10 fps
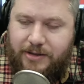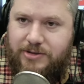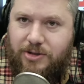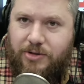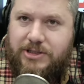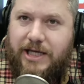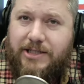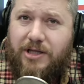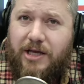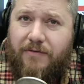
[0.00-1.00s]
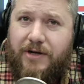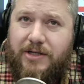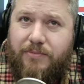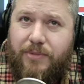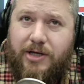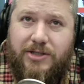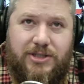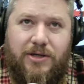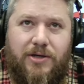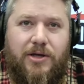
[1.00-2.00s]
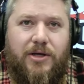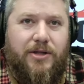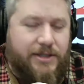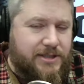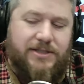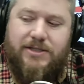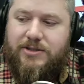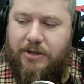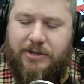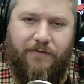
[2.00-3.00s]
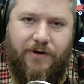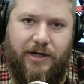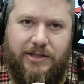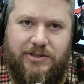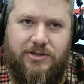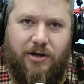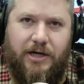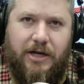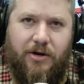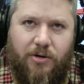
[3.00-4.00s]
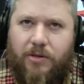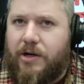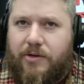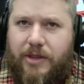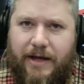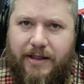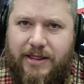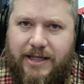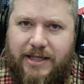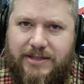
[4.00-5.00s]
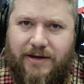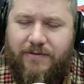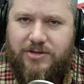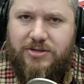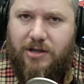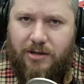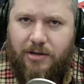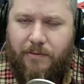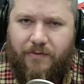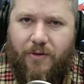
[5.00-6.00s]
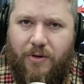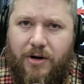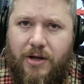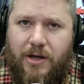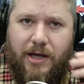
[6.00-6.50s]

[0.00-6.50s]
So the scheduling of it, because this season's a little different, it's starting earlier than I think it's ever started before,